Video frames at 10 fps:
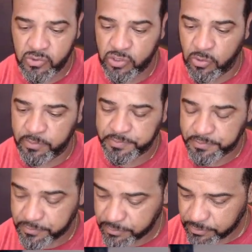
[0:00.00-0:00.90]
So
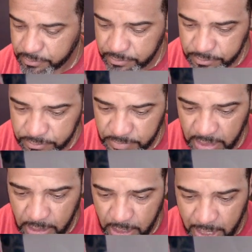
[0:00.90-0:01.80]

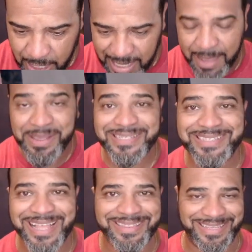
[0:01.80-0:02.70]
let me
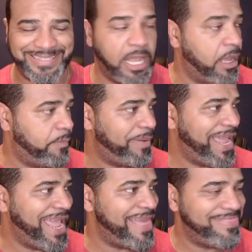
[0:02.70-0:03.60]
set this up
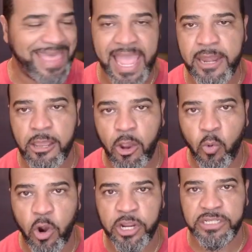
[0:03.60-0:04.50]
and then
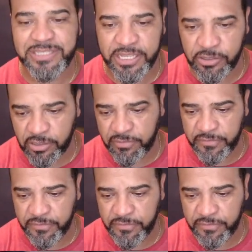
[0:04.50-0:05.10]
we'll continue the